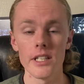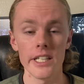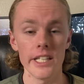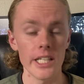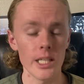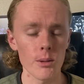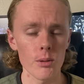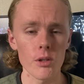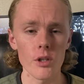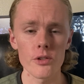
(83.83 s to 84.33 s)

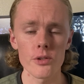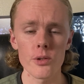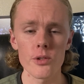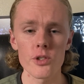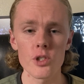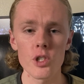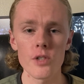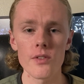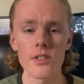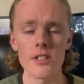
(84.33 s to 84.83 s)
It will also
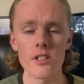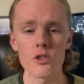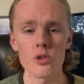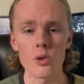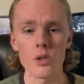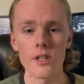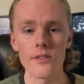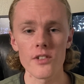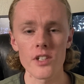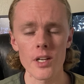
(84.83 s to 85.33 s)
serve as a
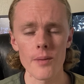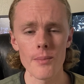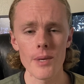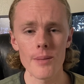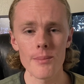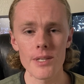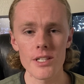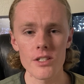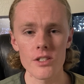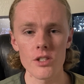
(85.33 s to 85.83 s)
sort of
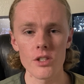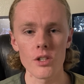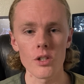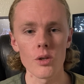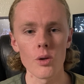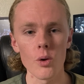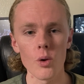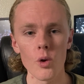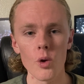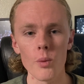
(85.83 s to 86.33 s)
commitment to your
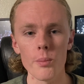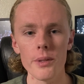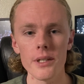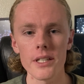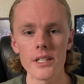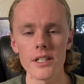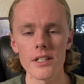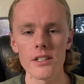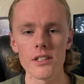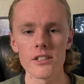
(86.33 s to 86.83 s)
goal
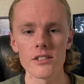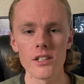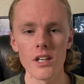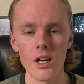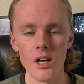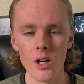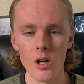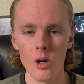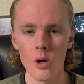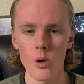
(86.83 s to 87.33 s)
because
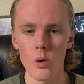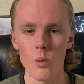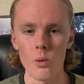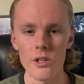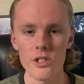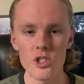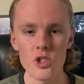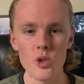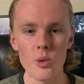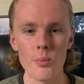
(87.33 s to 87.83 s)

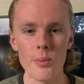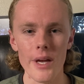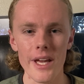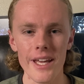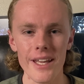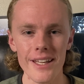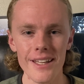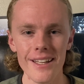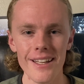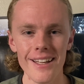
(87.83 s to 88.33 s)
once you
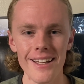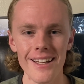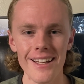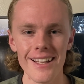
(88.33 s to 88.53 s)
pay,